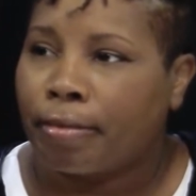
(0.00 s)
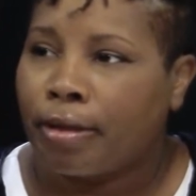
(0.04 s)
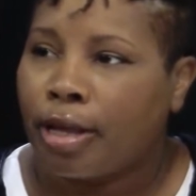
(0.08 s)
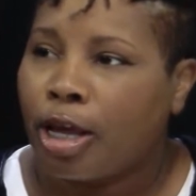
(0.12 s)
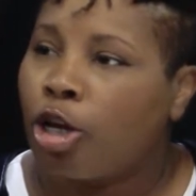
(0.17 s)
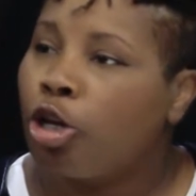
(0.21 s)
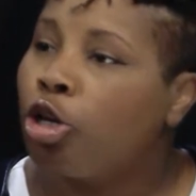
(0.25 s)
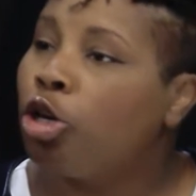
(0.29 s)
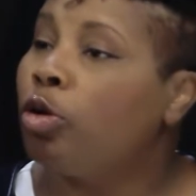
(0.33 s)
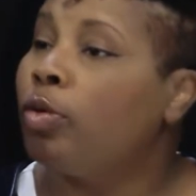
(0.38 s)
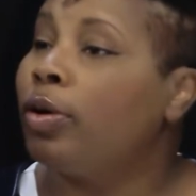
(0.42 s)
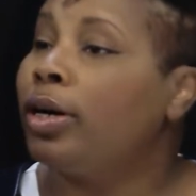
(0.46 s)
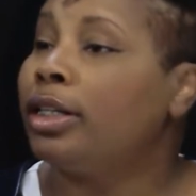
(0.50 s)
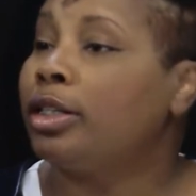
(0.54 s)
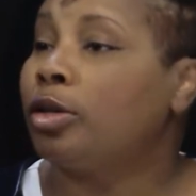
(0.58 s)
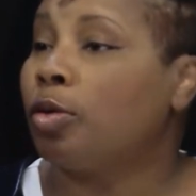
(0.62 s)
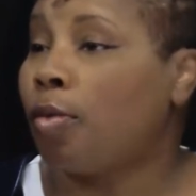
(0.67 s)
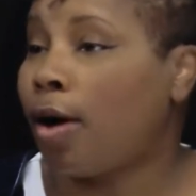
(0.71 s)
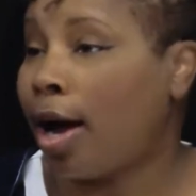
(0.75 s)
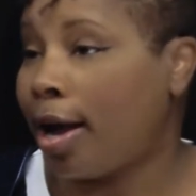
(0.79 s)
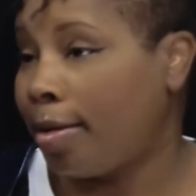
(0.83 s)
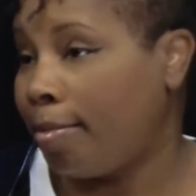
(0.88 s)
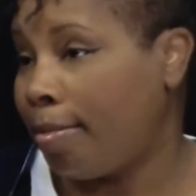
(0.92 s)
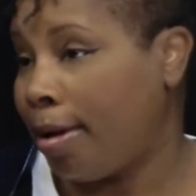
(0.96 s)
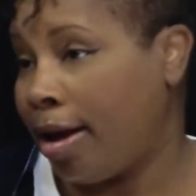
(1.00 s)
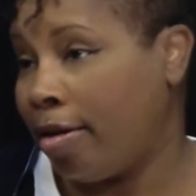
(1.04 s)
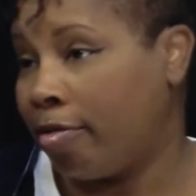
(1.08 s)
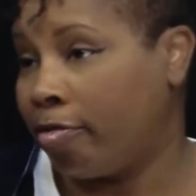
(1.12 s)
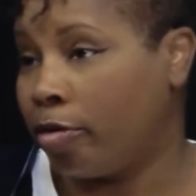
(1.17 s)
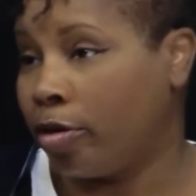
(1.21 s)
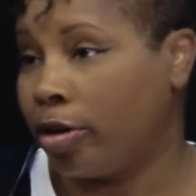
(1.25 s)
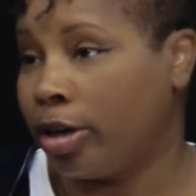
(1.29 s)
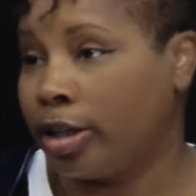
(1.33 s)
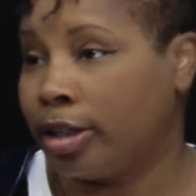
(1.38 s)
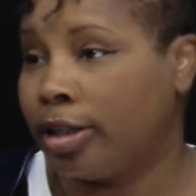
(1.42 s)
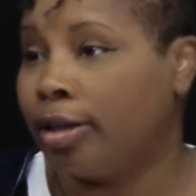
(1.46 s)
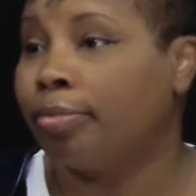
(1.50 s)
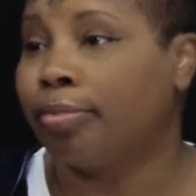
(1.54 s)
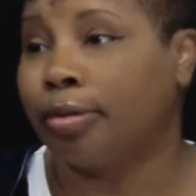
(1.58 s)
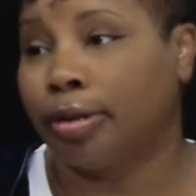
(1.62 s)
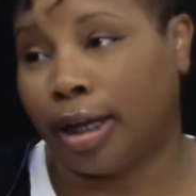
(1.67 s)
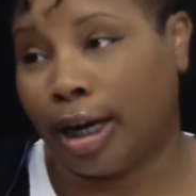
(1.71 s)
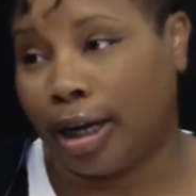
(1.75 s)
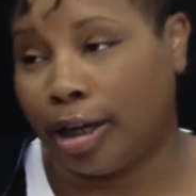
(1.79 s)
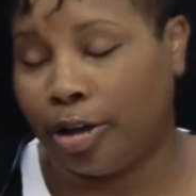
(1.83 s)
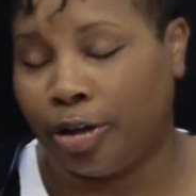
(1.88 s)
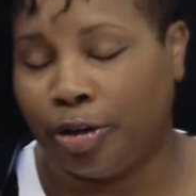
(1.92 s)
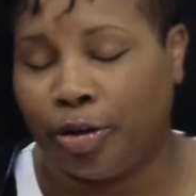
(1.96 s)
you as a white man, for example,
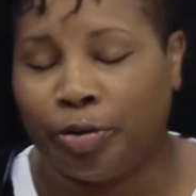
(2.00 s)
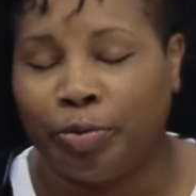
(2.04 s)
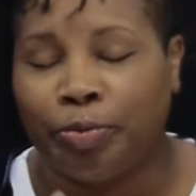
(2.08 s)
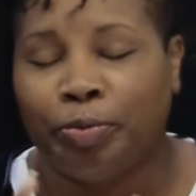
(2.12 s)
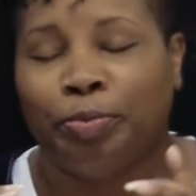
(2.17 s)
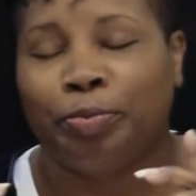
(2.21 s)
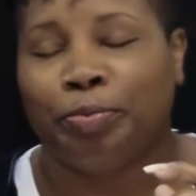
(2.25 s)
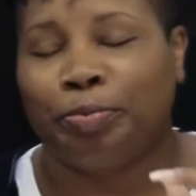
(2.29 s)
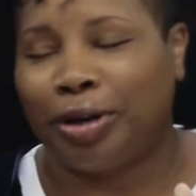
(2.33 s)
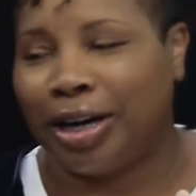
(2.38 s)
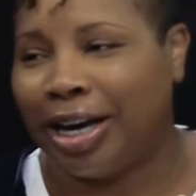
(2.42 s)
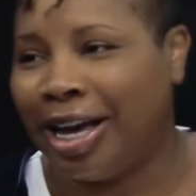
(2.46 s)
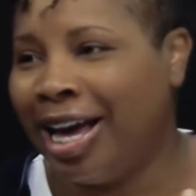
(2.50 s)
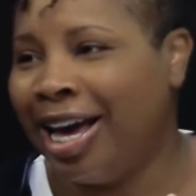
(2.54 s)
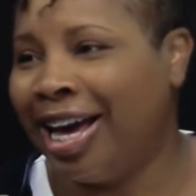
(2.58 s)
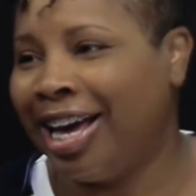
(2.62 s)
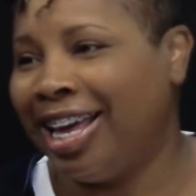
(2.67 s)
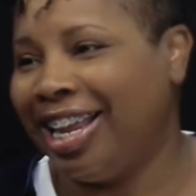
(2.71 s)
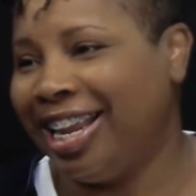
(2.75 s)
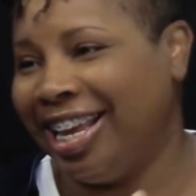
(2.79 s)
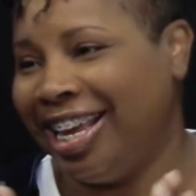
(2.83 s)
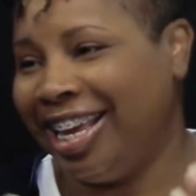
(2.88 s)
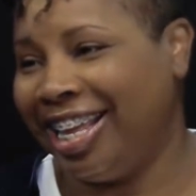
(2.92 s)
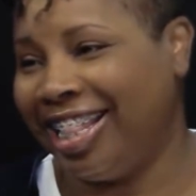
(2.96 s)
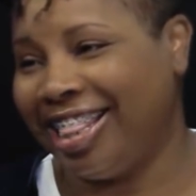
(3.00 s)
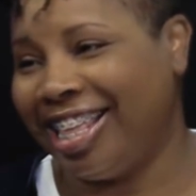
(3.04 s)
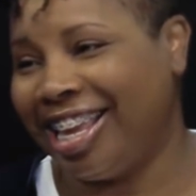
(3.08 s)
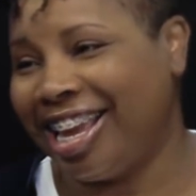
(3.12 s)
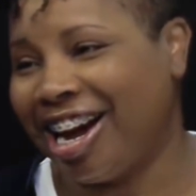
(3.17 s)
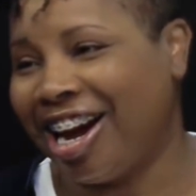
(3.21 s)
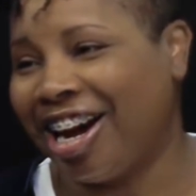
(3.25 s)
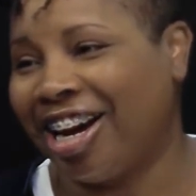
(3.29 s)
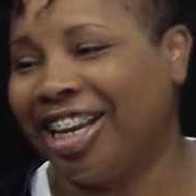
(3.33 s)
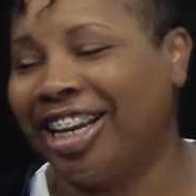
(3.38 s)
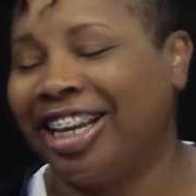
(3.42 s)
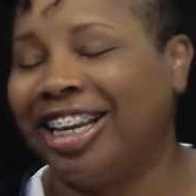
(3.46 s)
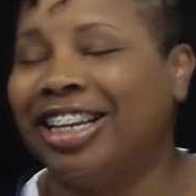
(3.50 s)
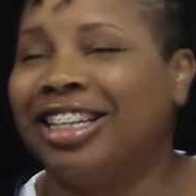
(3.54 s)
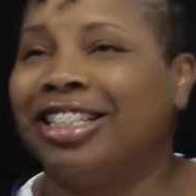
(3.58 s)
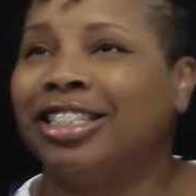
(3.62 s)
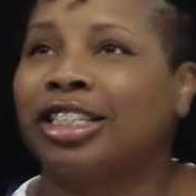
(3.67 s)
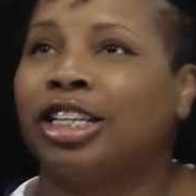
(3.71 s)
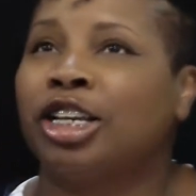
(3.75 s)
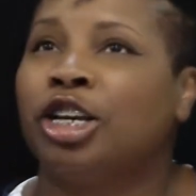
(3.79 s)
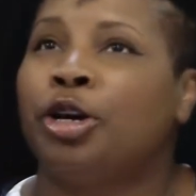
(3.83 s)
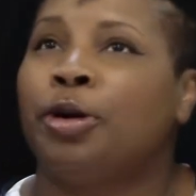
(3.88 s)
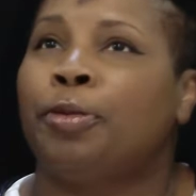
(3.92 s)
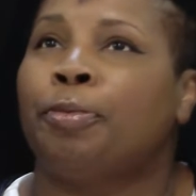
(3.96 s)
not you, mm -hmm. but in right. the
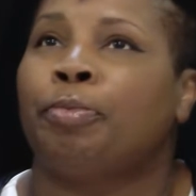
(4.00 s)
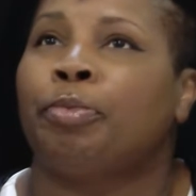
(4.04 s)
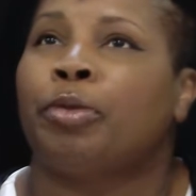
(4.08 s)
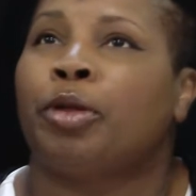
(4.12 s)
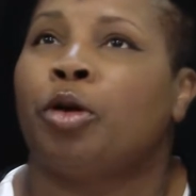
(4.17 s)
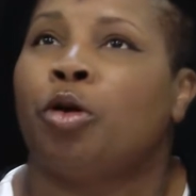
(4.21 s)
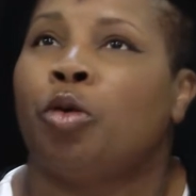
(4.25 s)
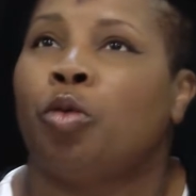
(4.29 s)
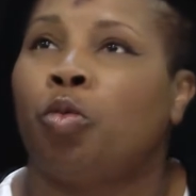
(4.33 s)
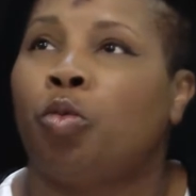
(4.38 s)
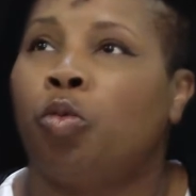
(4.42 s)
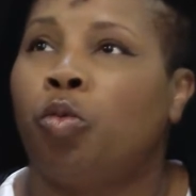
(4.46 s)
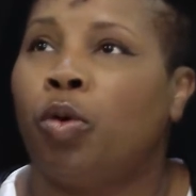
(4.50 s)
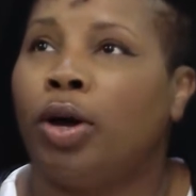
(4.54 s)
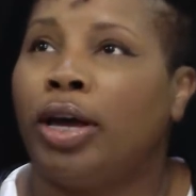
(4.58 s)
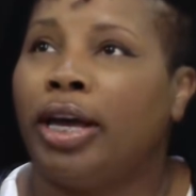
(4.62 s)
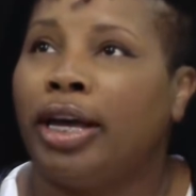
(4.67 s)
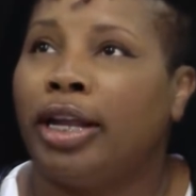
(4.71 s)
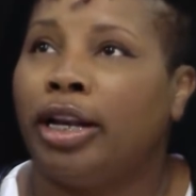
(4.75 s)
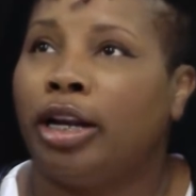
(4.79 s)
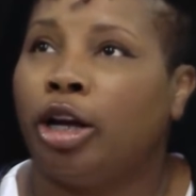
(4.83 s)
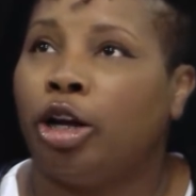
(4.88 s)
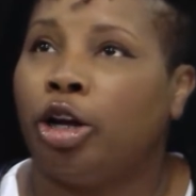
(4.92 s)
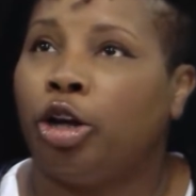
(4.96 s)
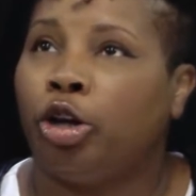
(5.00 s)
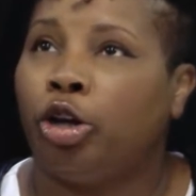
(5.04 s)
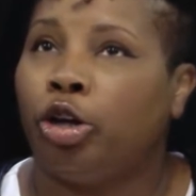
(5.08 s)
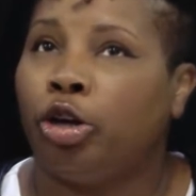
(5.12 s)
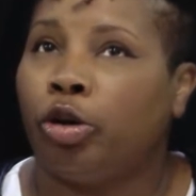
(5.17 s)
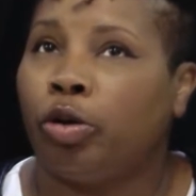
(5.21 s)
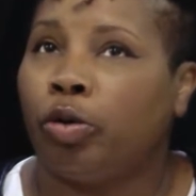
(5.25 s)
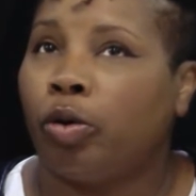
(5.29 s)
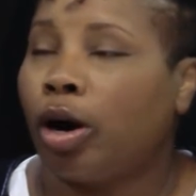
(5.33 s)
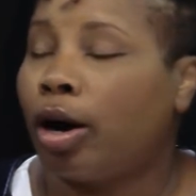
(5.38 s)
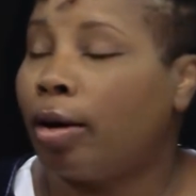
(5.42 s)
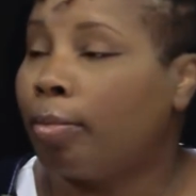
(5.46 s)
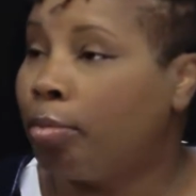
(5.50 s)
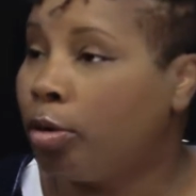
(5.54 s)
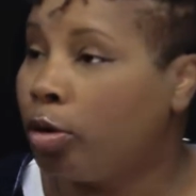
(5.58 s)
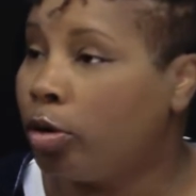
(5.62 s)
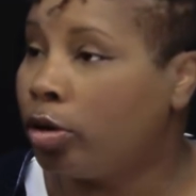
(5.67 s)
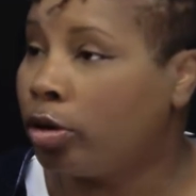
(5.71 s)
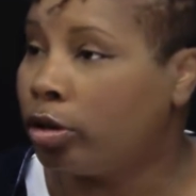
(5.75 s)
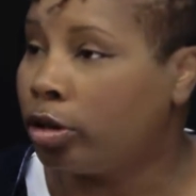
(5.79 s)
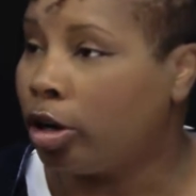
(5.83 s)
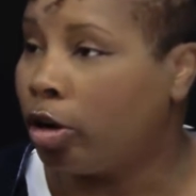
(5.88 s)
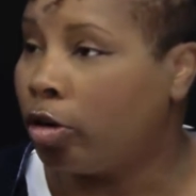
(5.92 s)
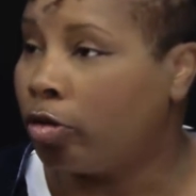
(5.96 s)
audience, when you are
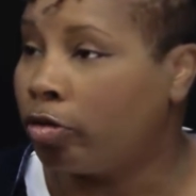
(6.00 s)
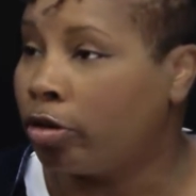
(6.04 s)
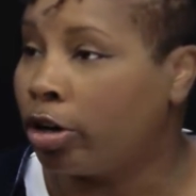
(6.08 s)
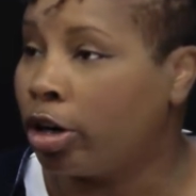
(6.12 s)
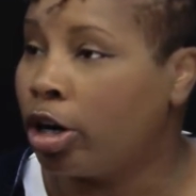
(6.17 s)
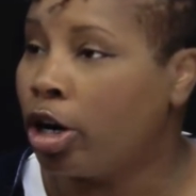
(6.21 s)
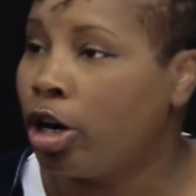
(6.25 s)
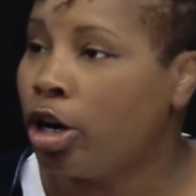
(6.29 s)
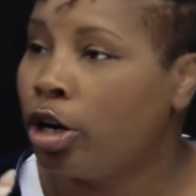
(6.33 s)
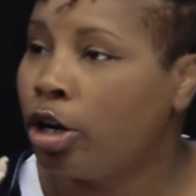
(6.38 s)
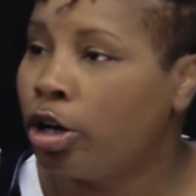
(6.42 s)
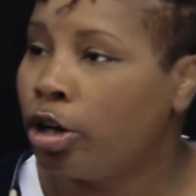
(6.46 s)
pulled over,